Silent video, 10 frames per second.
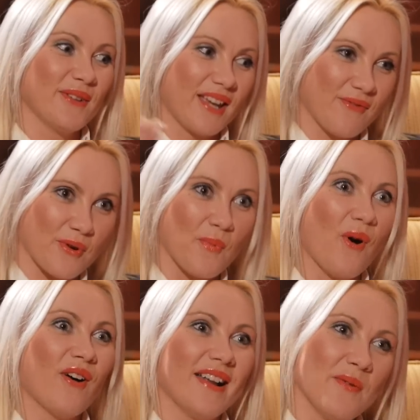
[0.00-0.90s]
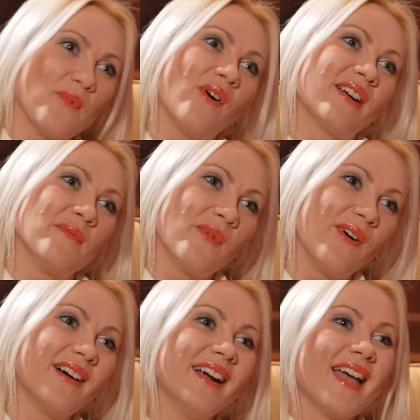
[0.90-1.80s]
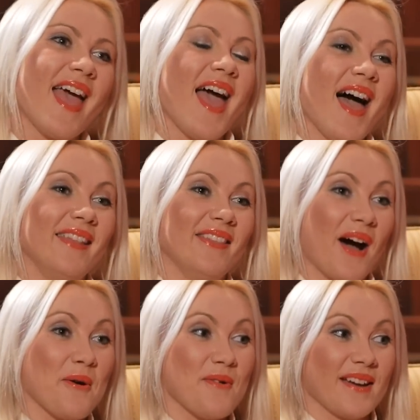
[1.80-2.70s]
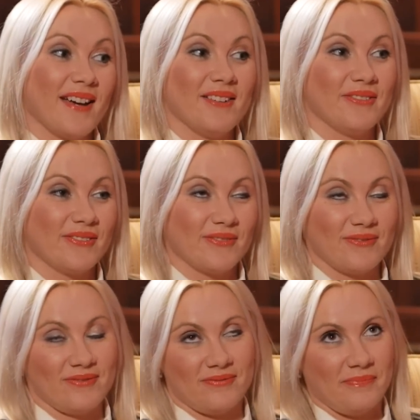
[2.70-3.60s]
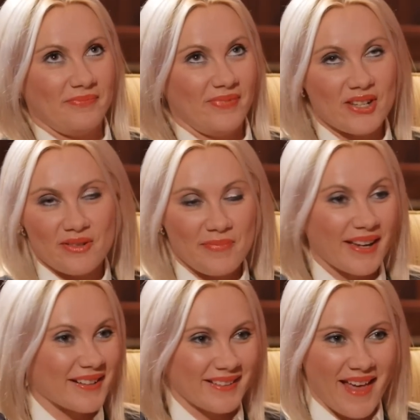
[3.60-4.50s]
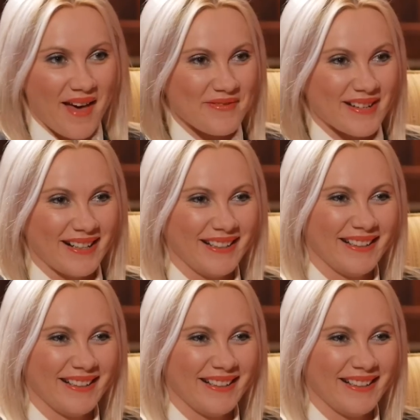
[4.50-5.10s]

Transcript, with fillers: looking for more and more and more. Yeah. And now I have vision bigger than ever